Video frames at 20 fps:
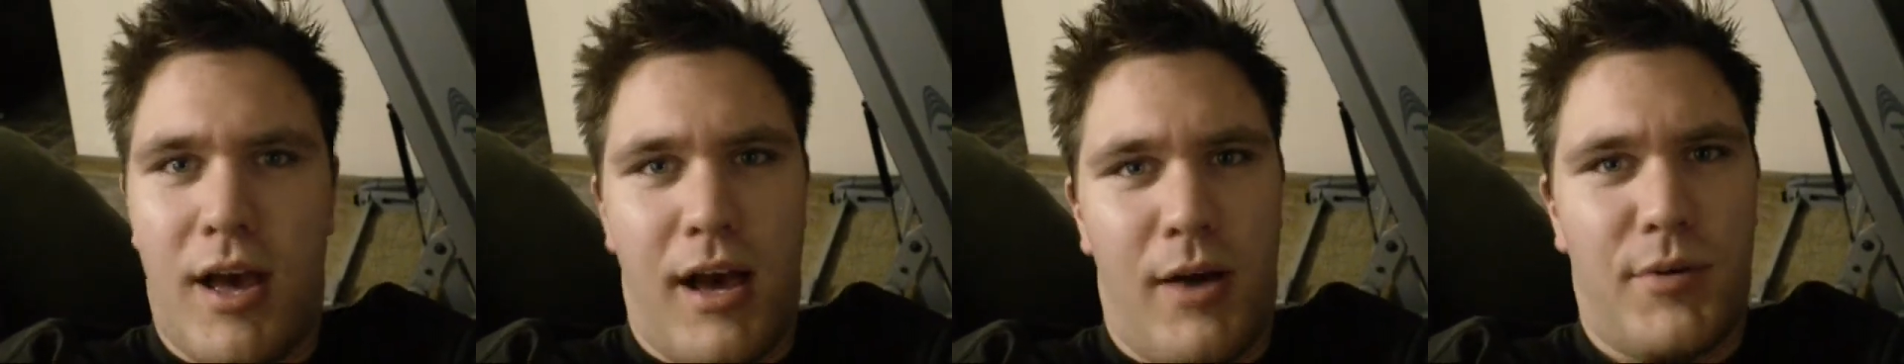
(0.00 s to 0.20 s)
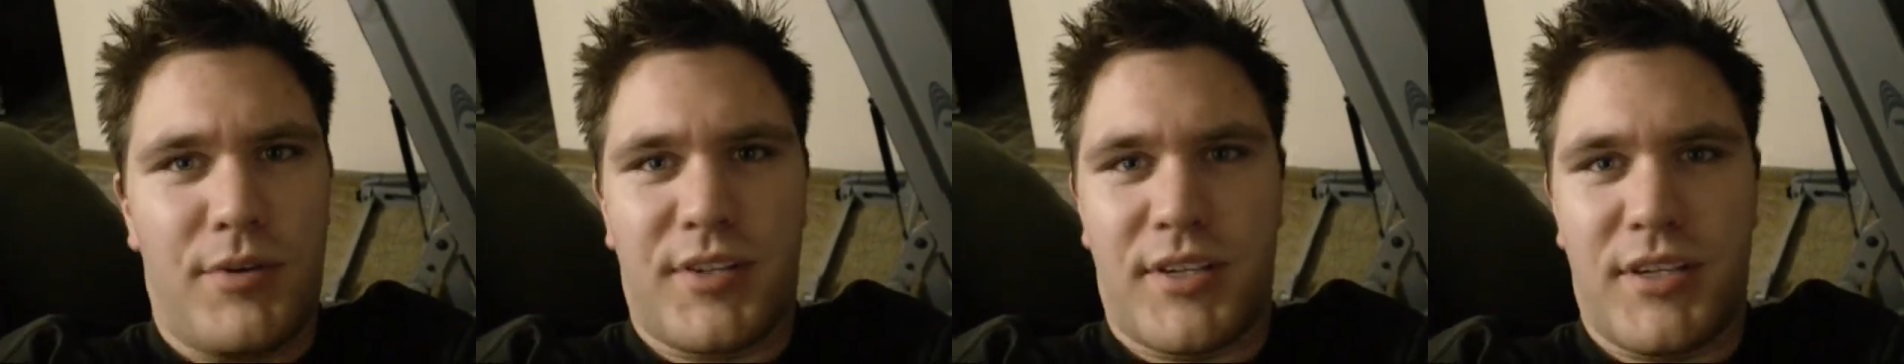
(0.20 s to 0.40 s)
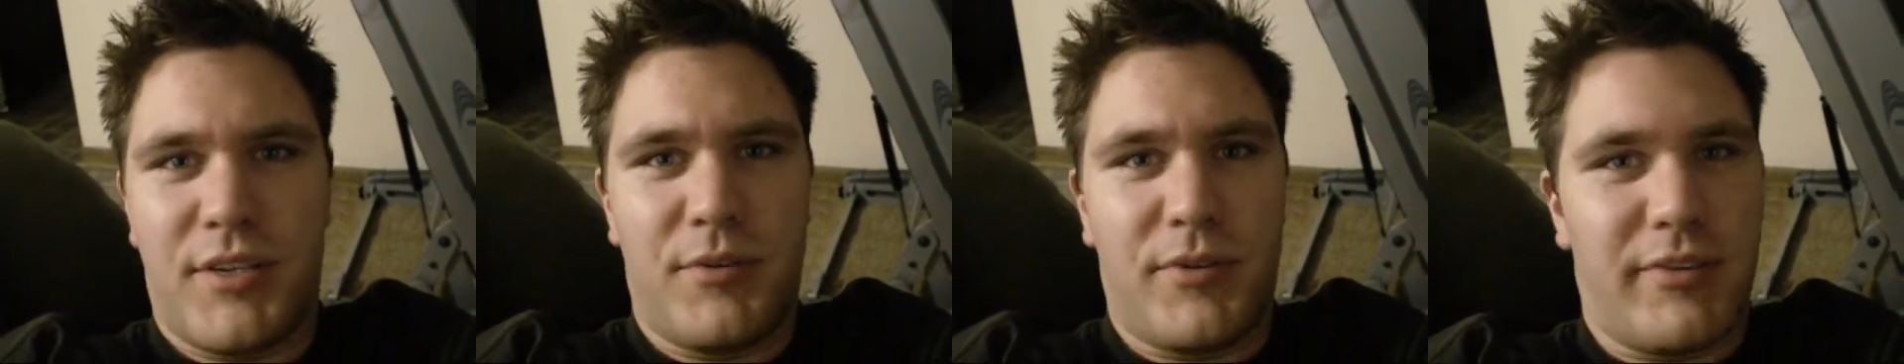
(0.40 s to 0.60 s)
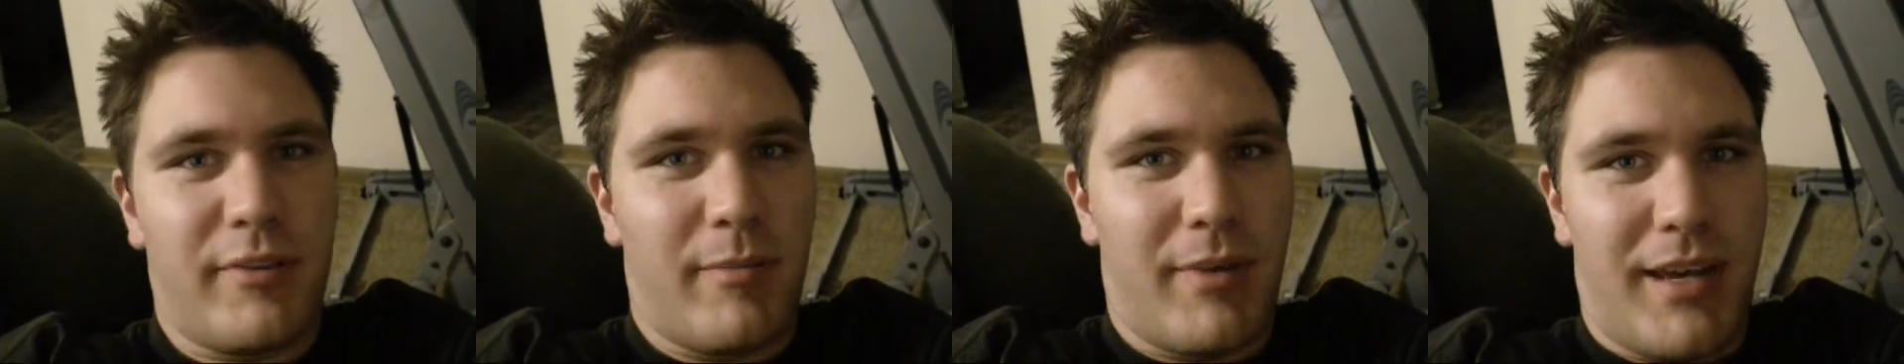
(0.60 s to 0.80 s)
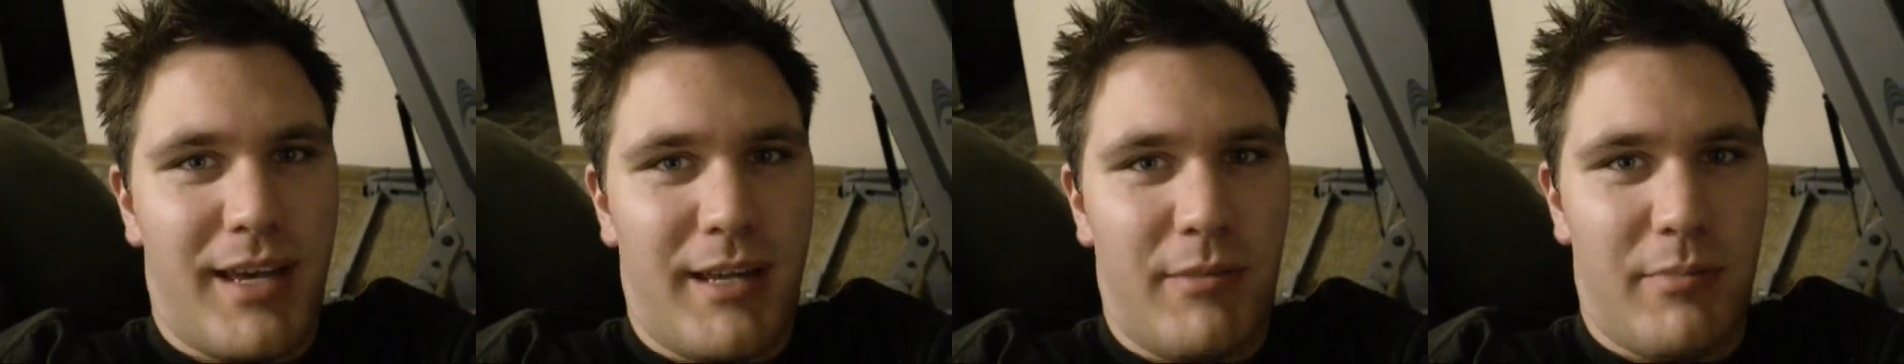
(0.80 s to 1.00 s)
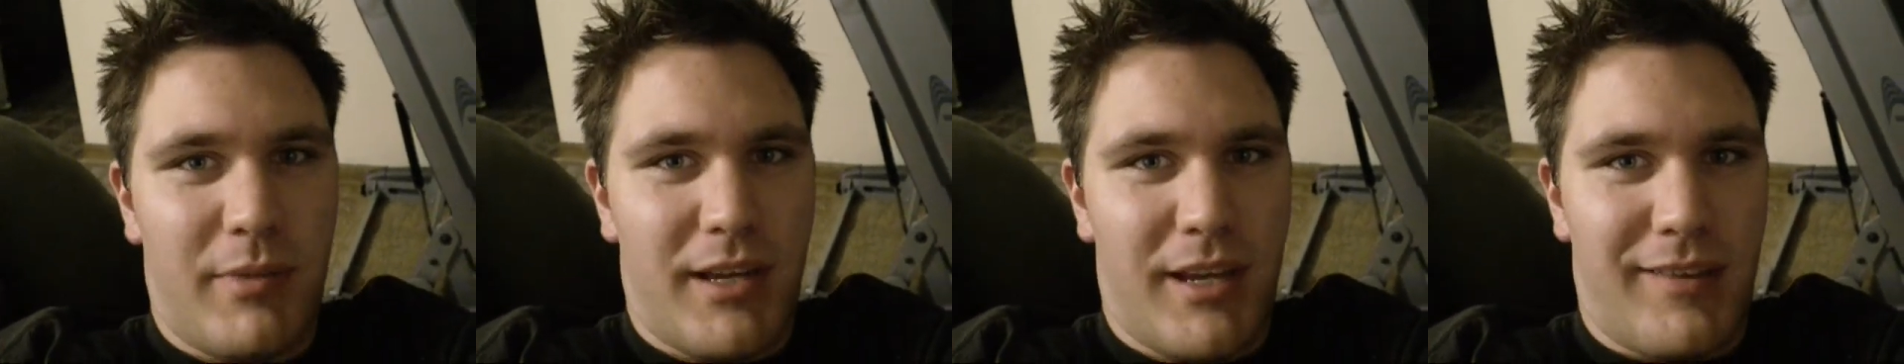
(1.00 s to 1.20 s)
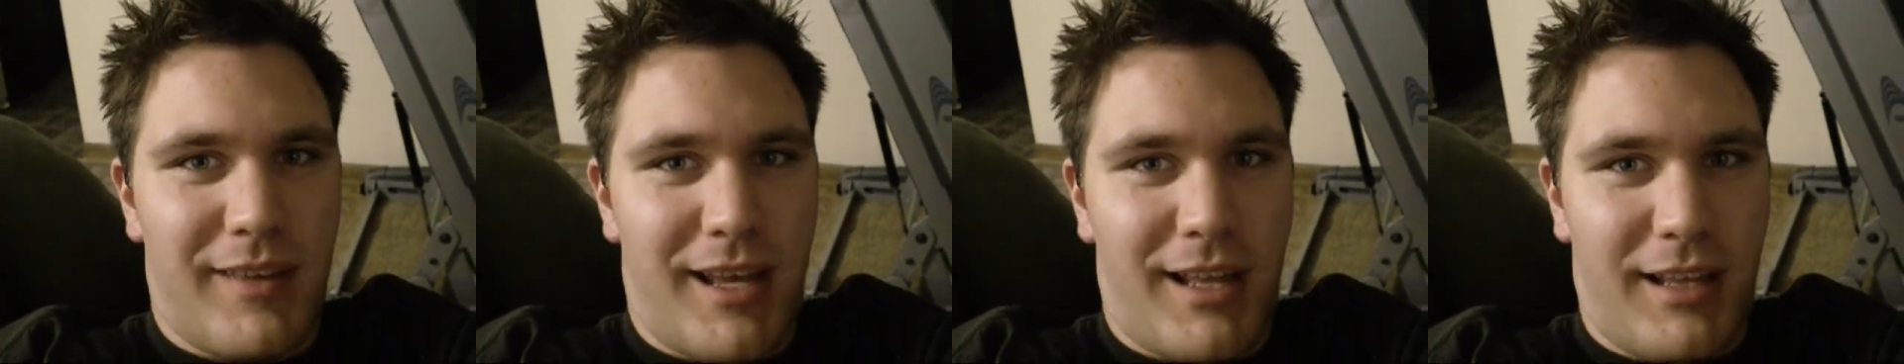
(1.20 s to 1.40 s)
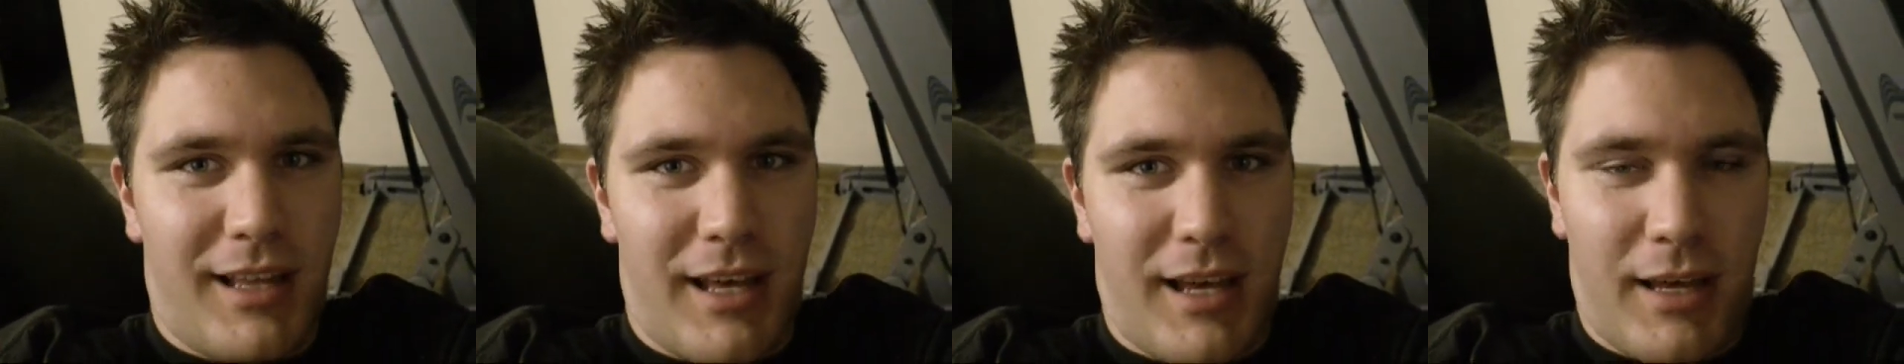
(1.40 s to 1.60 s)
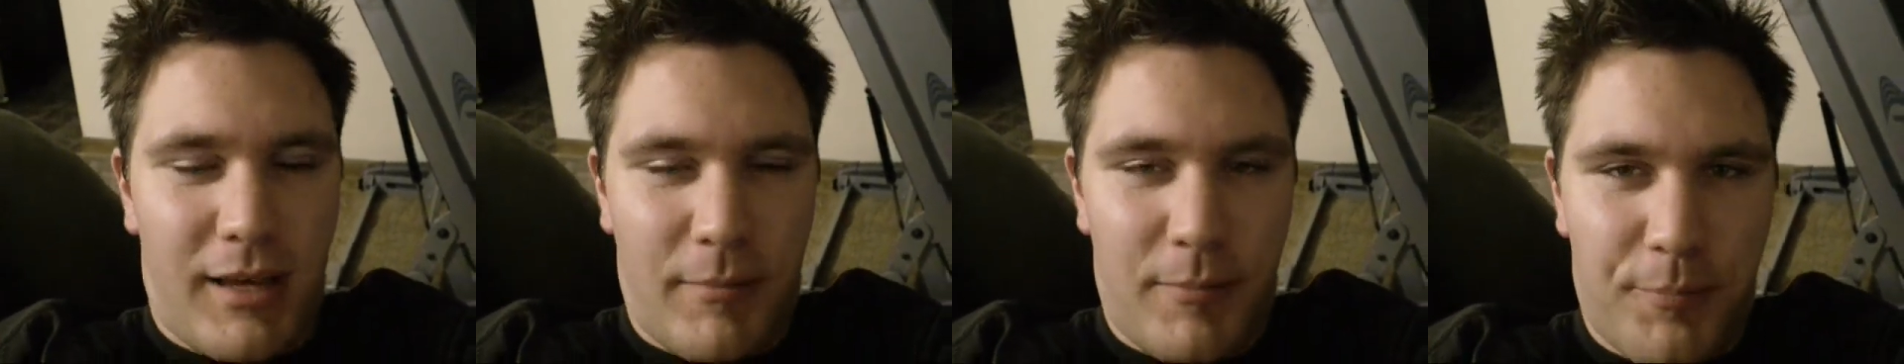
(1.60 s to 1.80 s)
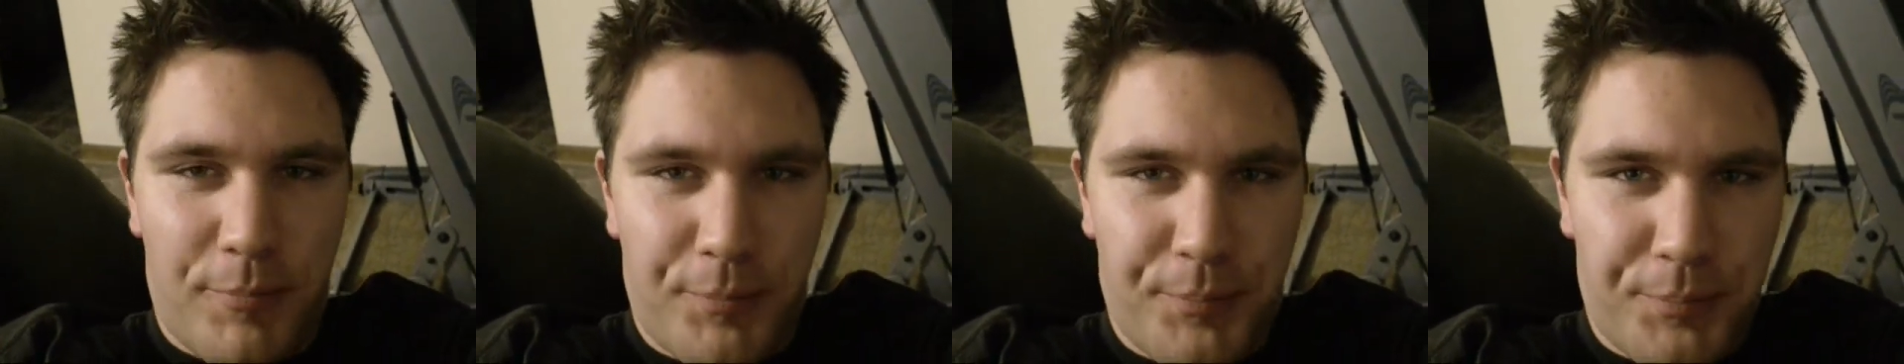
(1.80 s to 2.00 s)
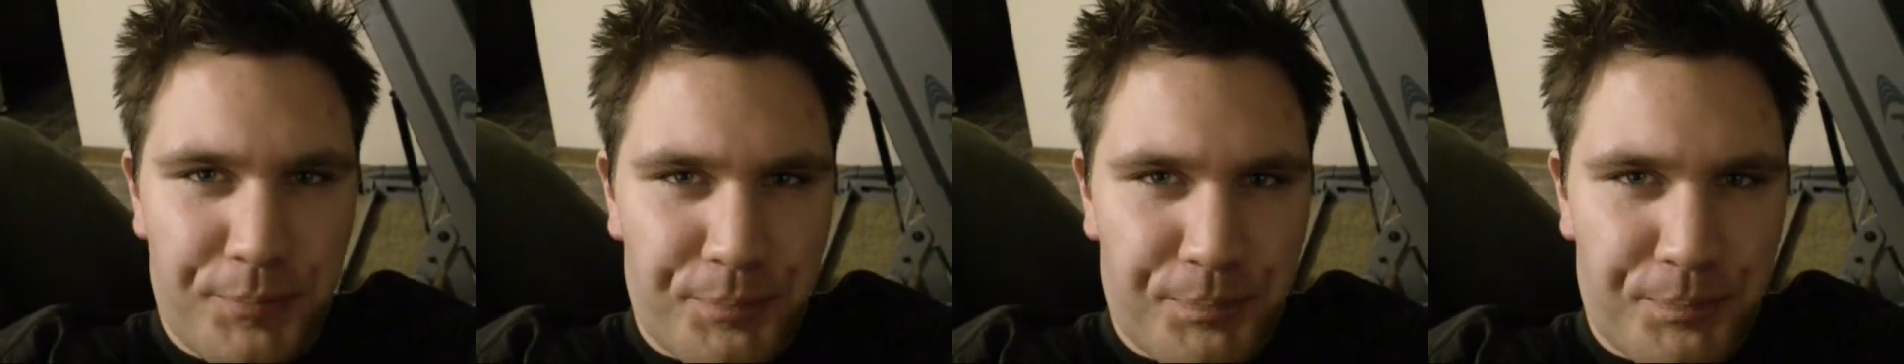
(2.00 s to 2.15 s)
I wasn't used to my head being that light.